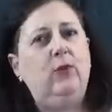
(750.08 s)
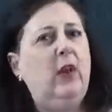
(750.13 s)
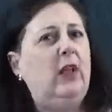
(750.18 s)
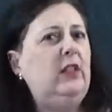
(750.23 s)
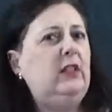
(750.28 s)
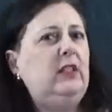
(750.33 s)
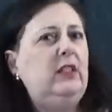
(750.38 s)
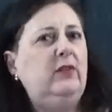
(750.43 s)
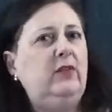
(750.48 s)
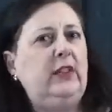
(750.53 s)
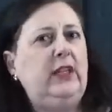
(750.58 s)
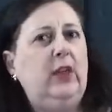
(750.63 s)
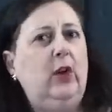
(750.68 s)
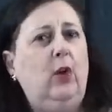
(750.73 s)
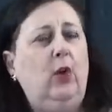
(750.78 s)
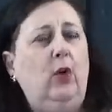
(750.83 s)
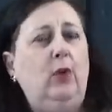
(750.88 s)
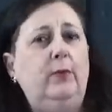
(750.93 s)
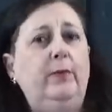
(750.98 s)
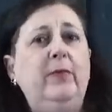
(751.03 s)
relatively
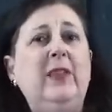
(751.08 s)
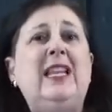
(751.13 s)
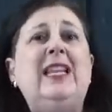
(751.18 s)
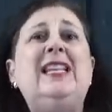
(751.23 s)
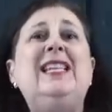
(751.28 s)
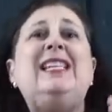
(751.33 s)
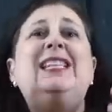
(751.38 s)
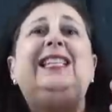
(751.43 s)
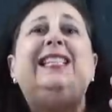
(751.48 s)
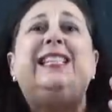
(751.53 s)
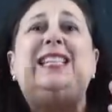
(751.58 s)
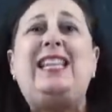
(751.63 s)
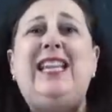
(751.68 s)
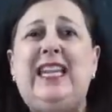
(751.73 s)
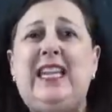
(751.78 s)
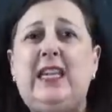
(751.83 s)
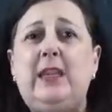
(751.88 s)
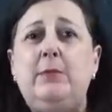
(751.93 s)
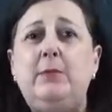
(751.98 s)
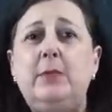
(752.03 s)
old.
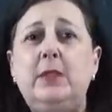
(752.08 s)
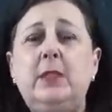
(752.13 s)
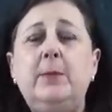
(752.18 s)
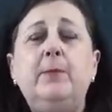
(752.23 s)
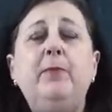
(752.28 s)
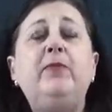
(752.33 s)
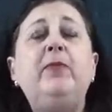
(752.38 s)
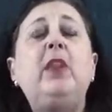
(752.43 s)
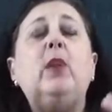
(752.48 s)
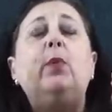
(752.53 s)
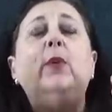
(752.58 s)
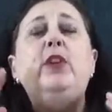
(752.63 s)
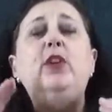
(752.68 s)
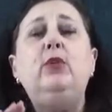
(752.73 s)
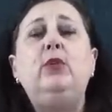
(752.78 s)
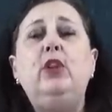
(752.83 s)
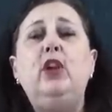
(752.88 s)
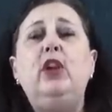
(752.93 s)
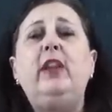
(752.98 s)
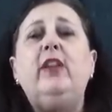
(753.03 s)
Seams. When
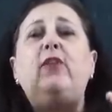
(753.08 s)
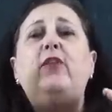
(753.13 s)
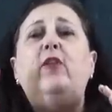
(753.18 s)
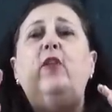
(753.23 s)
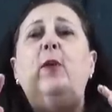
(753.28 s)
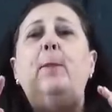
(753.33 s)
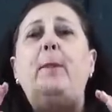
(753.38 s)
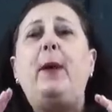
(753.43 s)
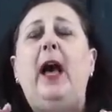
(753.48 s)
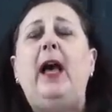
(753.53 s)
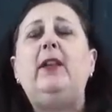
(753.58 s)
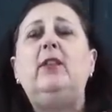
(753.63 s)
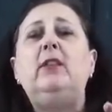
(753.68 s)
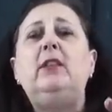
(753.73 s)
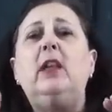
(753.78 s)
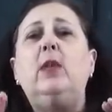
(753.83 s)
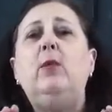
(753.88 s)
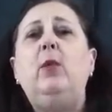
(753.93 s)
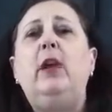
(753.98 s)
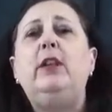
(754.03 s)
you look for
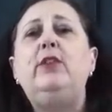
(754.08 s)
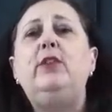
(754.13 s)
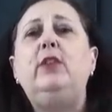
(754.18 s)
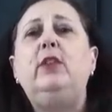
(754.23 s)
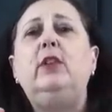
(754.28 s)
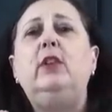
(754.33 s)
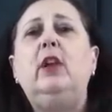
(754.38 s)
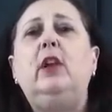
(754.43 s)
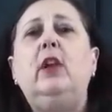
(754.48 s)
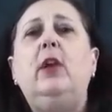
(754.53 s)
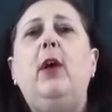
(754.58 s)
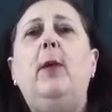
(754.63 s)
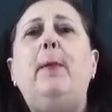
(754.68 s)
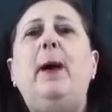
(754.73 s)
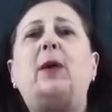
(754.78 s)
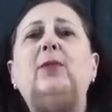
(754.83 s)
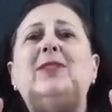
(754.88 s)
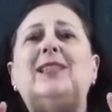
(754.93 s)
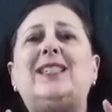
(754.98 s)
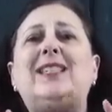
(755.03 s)
bottles, I want you to look about